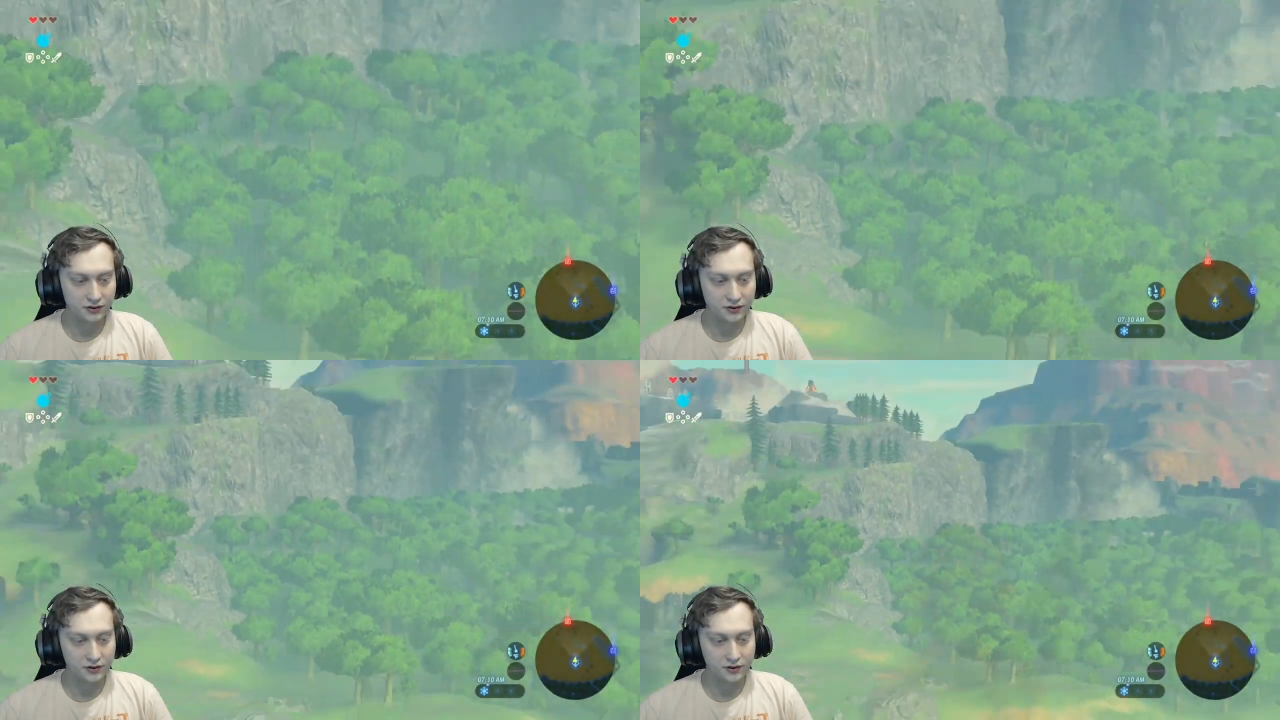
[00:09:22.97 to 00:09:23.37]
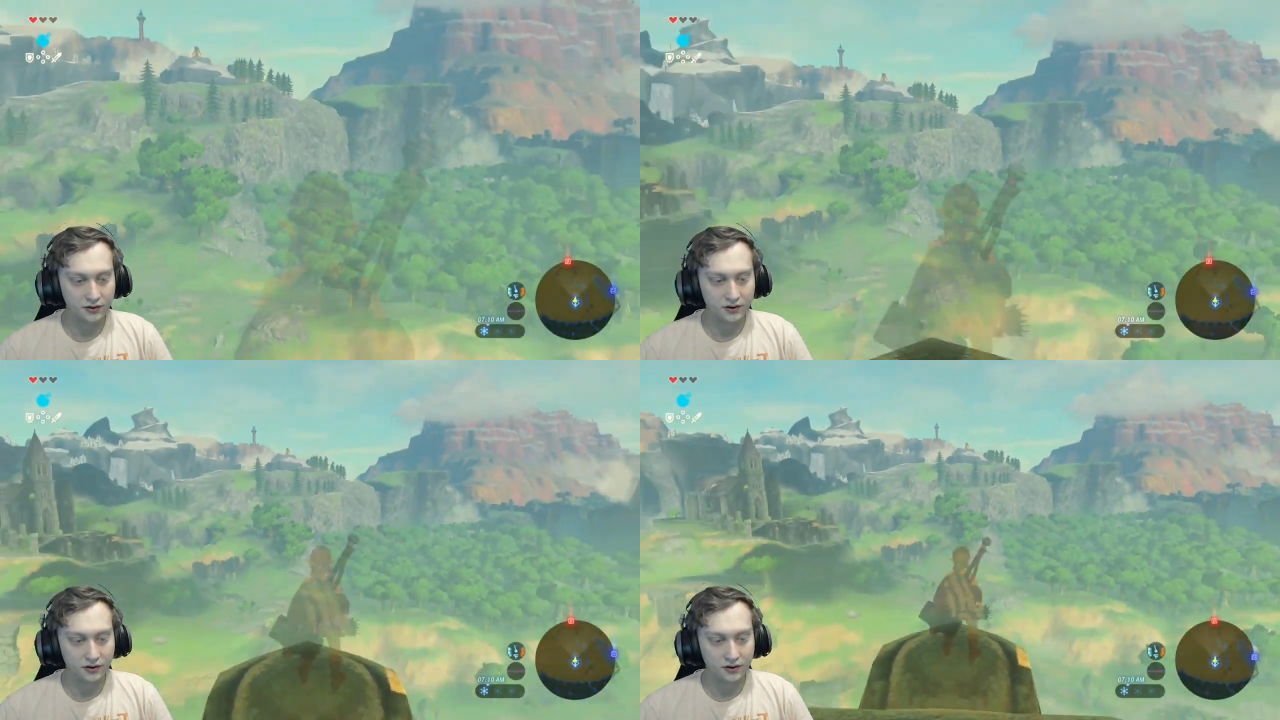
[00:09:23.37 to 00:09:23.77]

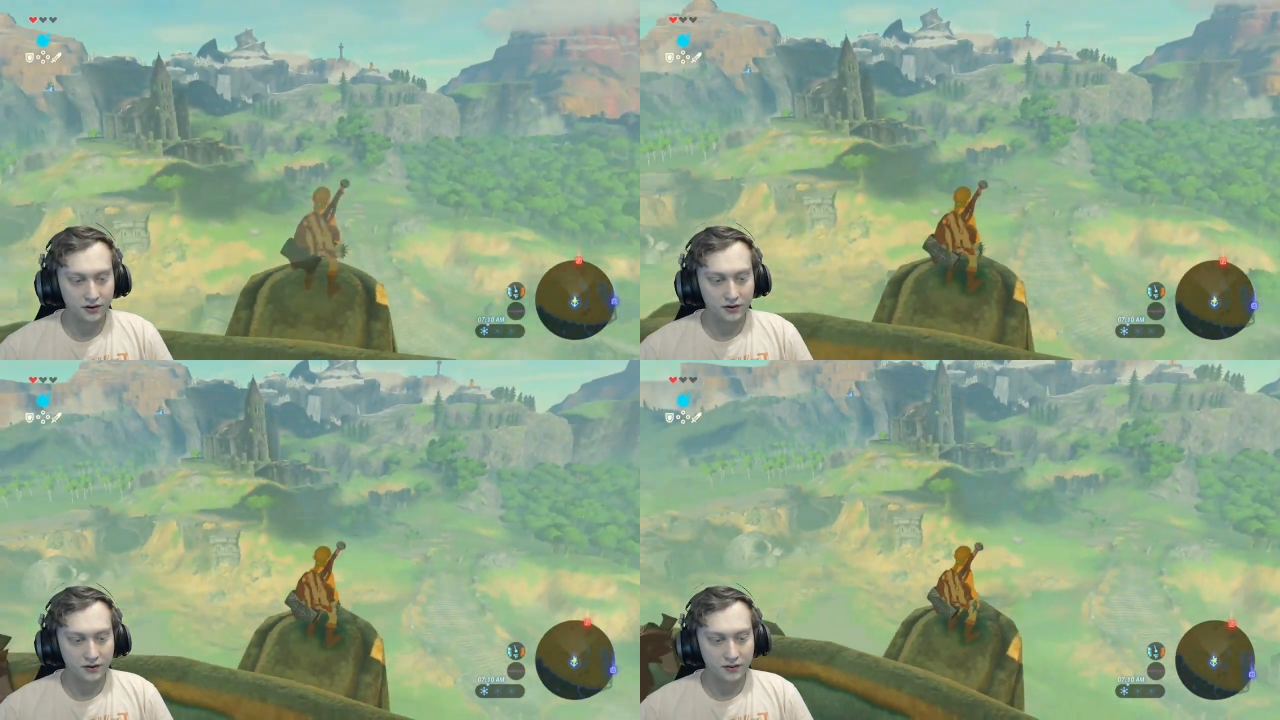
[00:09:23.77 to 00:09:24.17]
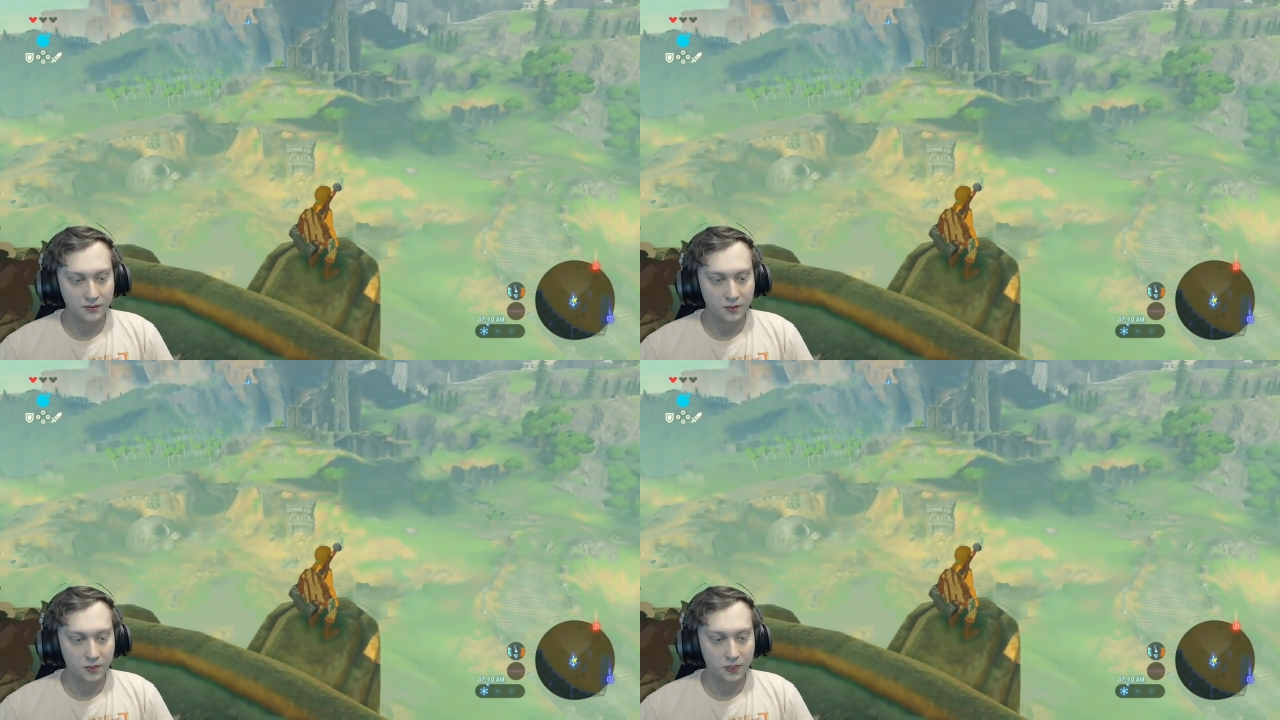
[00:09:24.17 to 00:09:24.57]

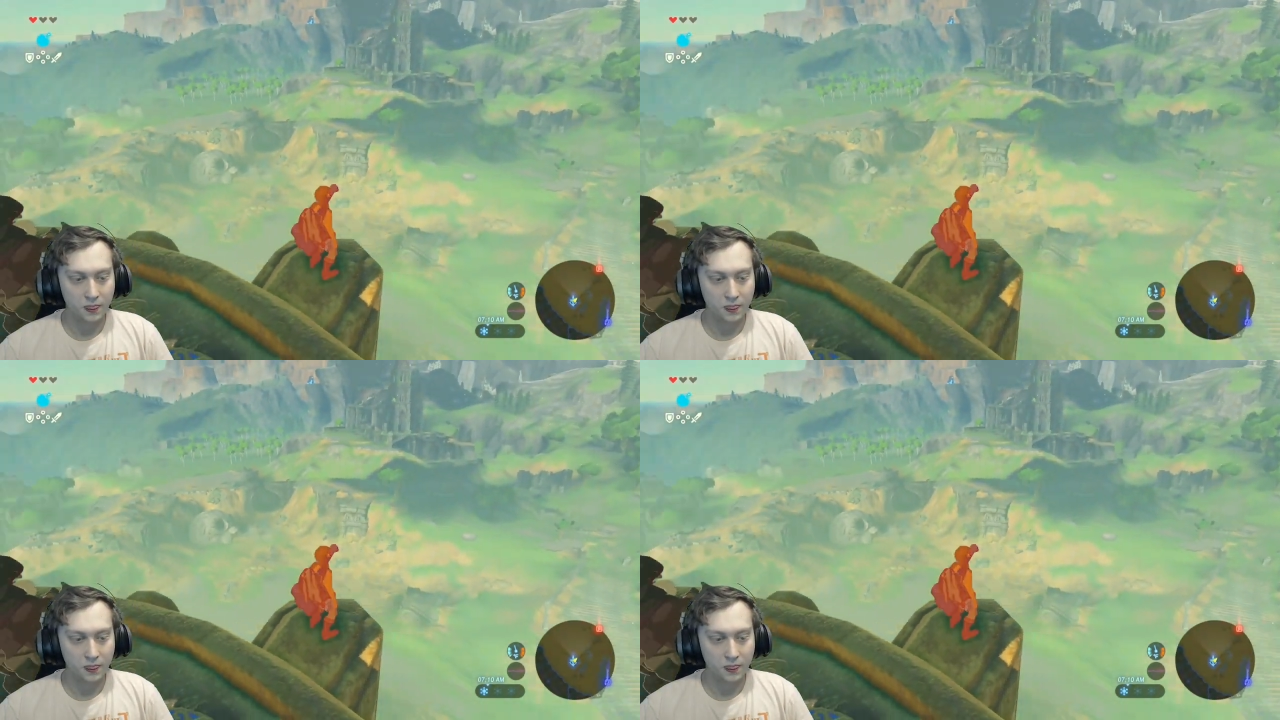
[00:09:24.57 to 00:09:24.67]
No one is speaking in this clip.